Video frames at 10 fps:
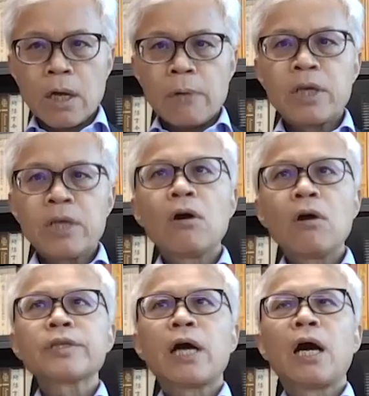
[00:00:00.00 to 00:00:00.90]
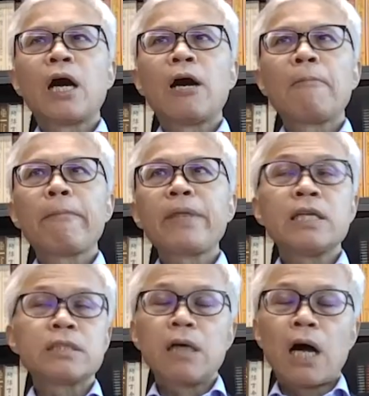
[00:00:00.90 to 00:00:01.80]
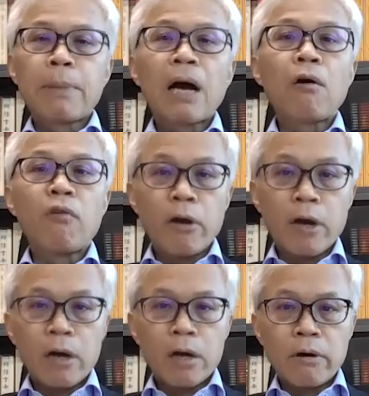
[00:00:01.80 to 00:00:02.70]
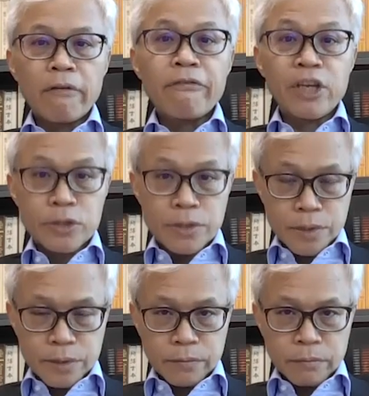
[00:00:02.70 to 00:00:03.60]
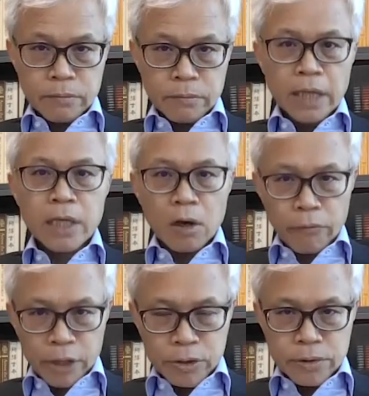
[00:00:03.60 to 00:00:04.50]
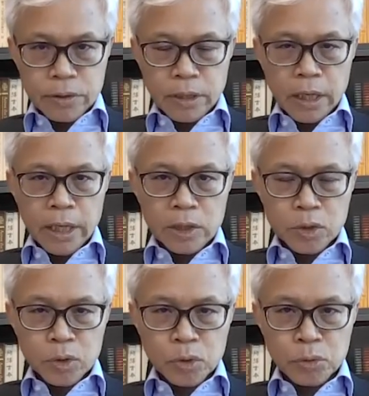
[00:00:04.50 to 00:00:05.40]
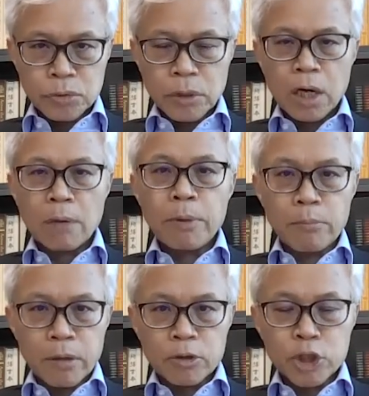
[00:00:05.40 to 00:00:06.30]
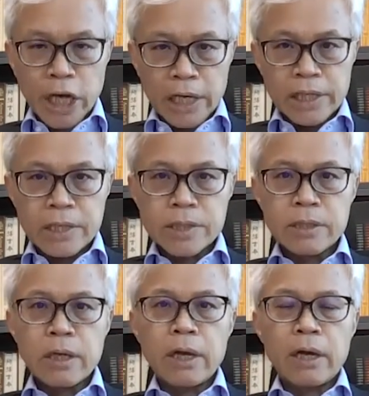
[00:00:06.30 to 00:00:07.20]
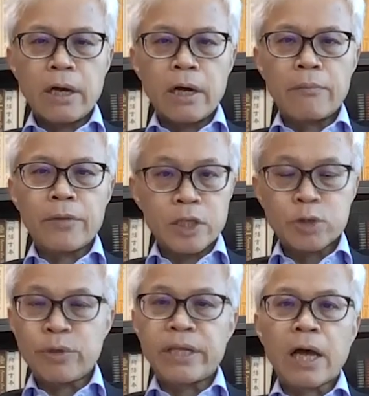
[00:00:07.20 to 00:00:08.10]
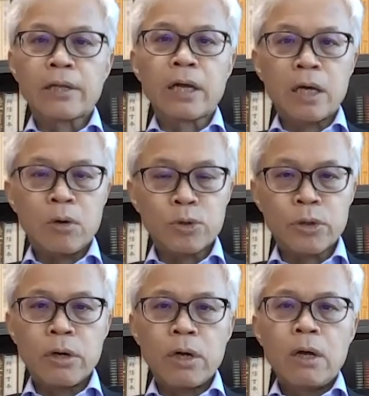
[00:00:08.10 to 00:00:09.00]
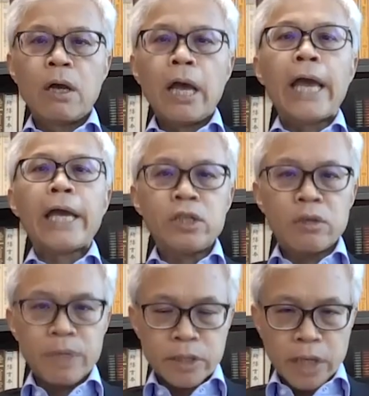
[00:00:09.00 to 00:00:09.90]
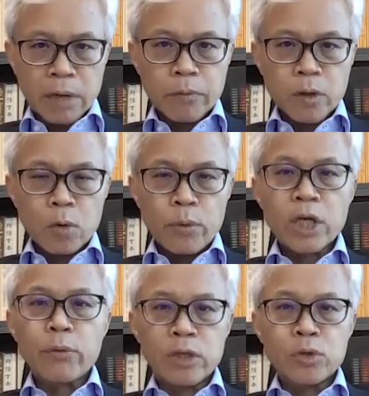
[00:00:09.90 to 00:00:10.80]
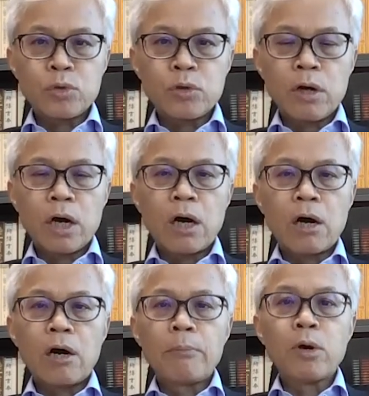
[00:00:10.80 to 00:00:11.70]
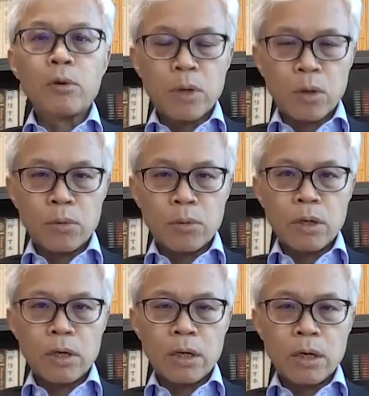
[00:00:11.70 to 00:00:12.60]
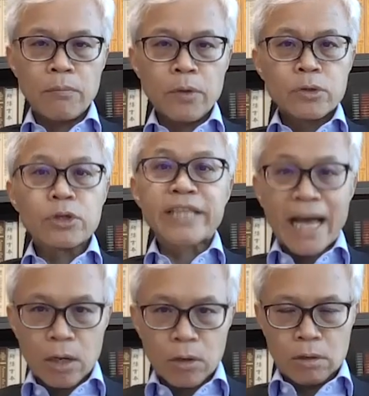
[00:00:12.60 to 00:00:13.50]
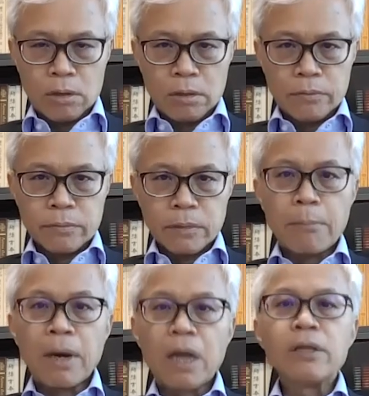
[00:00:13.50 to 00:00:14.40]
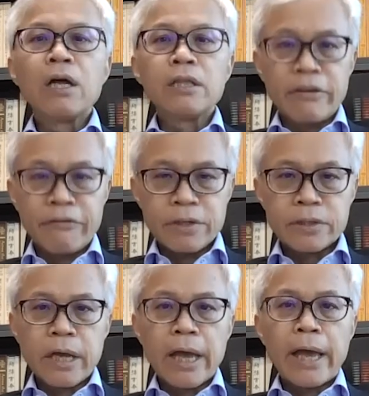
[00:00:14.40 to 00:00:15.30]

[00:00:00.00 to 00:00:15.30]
Because it's about our visions. That our vision is to promote Chinese history and culture. And in the meantime, we're going to promote the dialogue among different